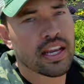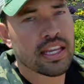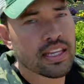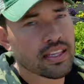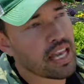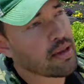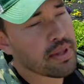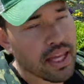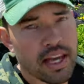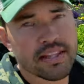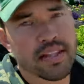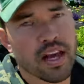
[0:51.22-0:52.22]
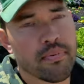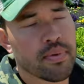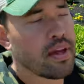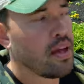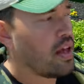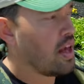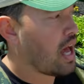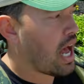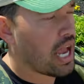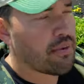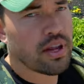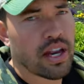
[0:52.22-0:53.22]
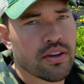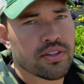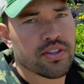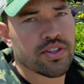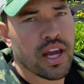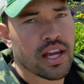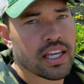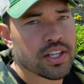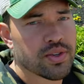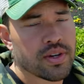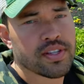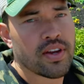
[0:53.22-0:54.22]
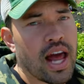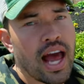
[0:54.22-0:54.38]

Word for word: and he gave me the heads up I ran out to check. It turns